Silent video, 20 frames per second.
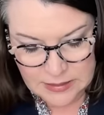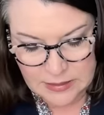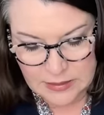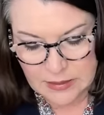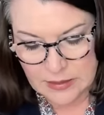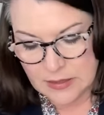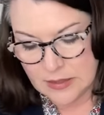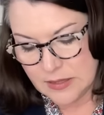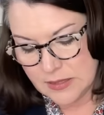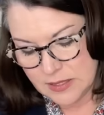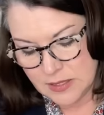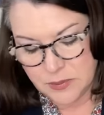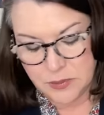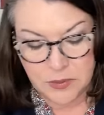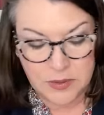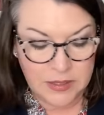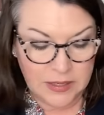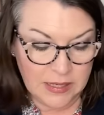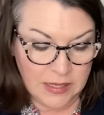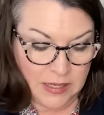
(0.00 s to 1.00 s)
this
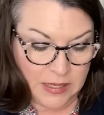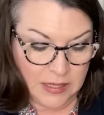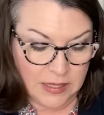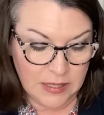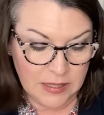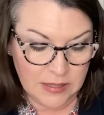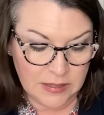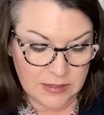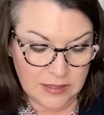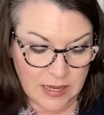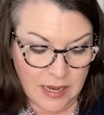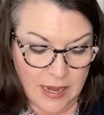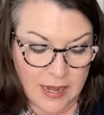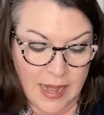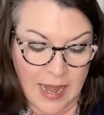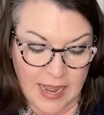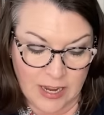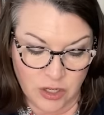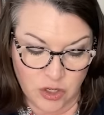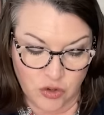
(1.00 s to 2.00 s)
one is
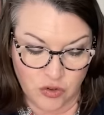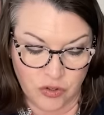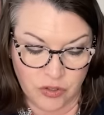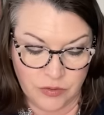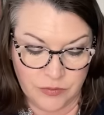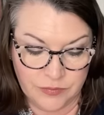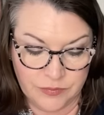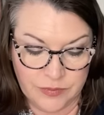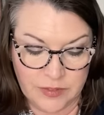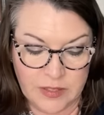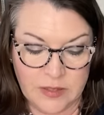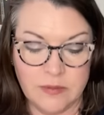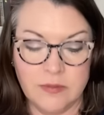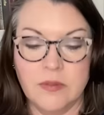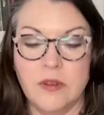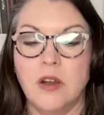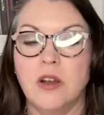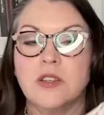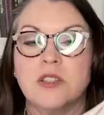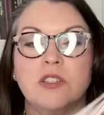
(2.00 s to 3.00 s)
Natural,
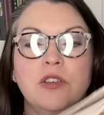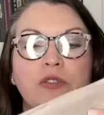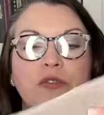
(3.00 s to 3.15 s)
also